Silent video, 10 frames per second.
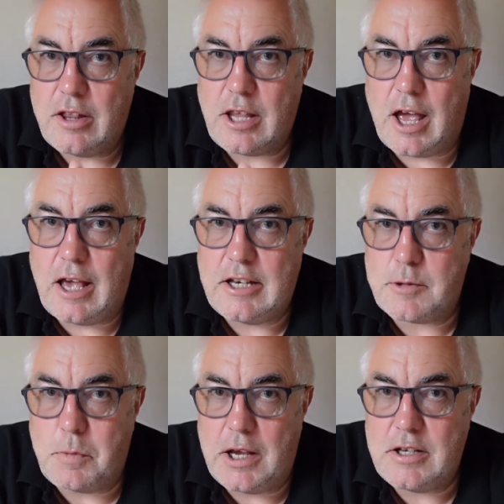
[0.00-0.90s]
the
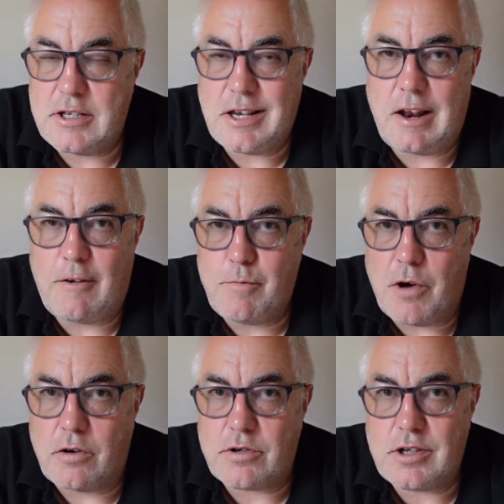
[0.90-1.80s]
8-speed ZF
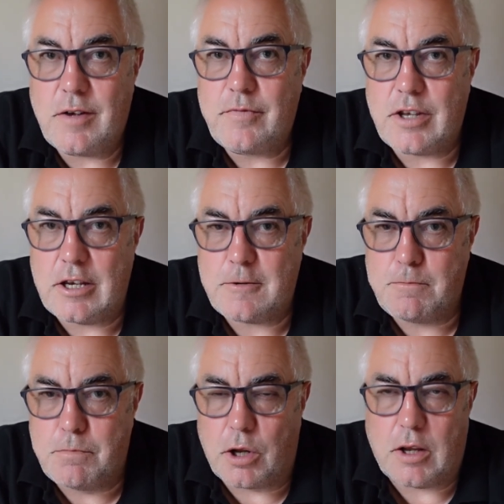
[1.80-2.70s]
box is
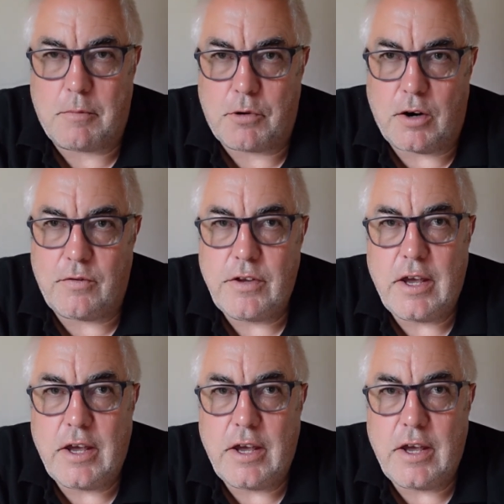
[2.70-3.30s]
bulletproof.